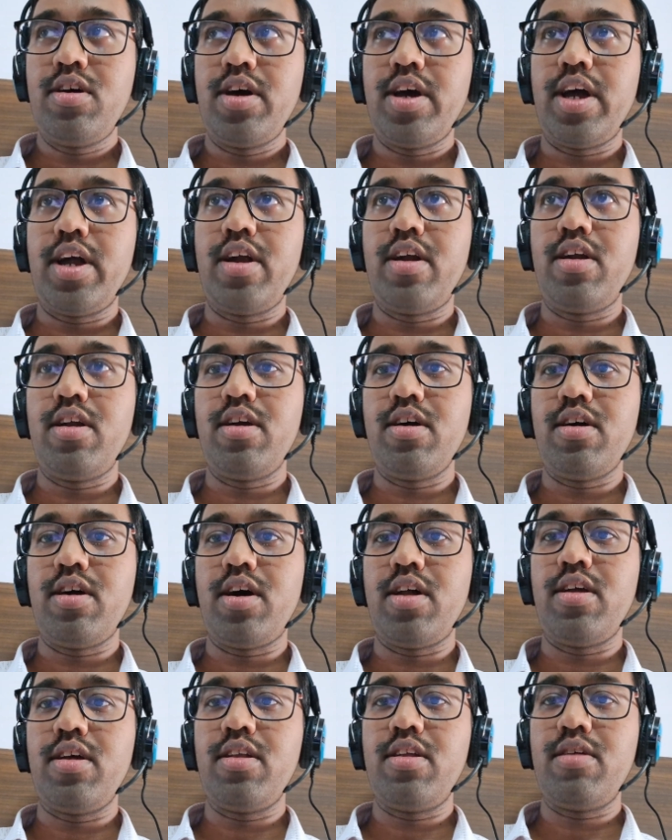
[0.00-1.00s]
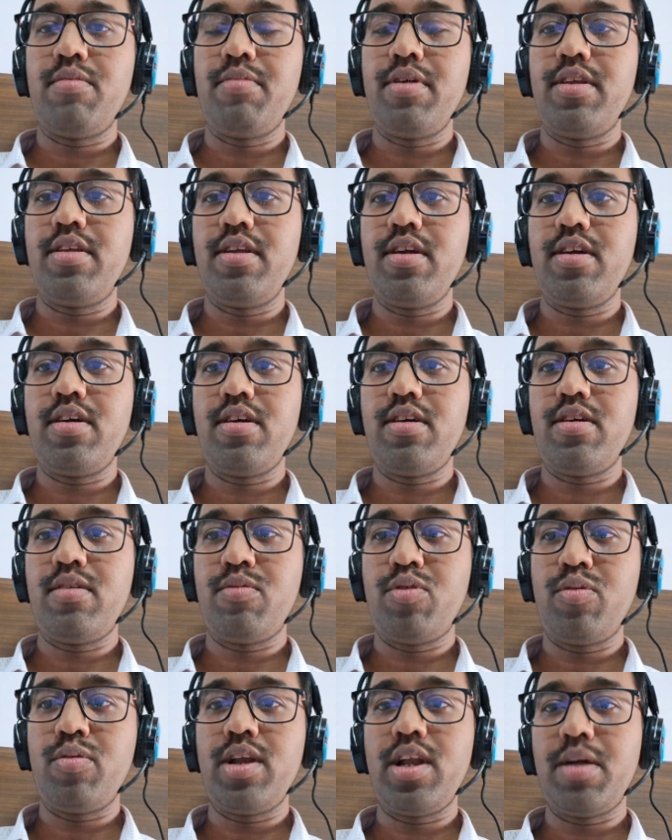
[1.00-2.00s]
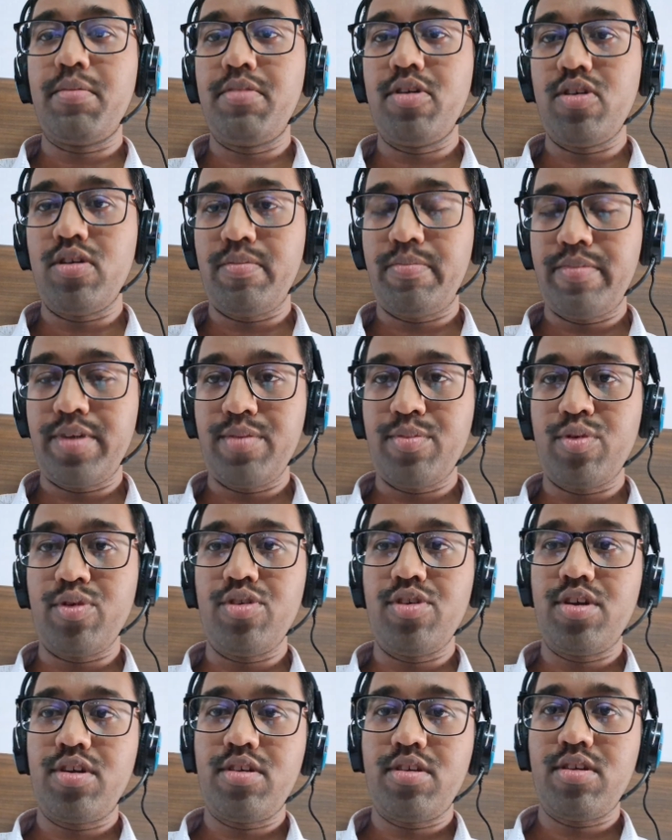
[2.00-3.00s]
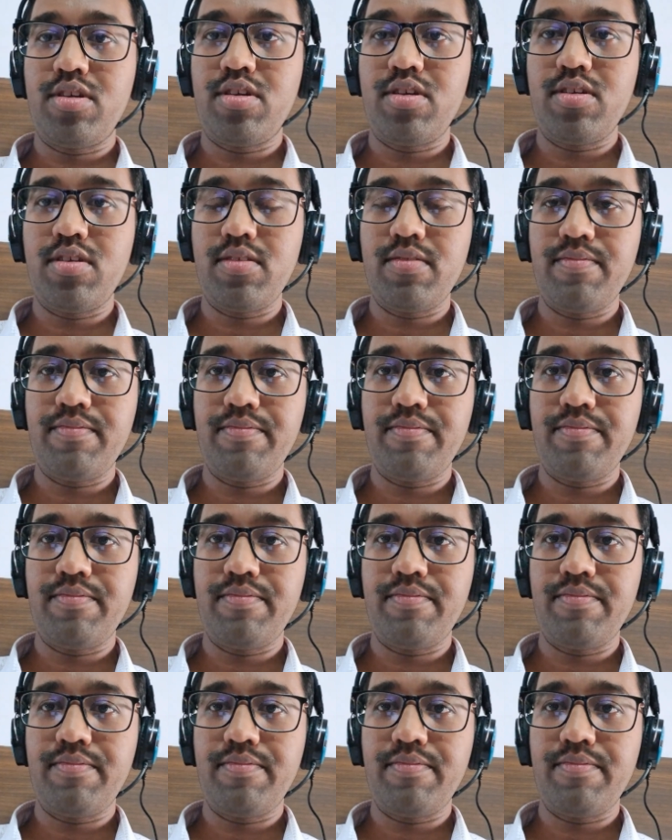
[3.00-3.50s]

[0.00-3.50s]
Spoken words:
and another basic mobile app development projects.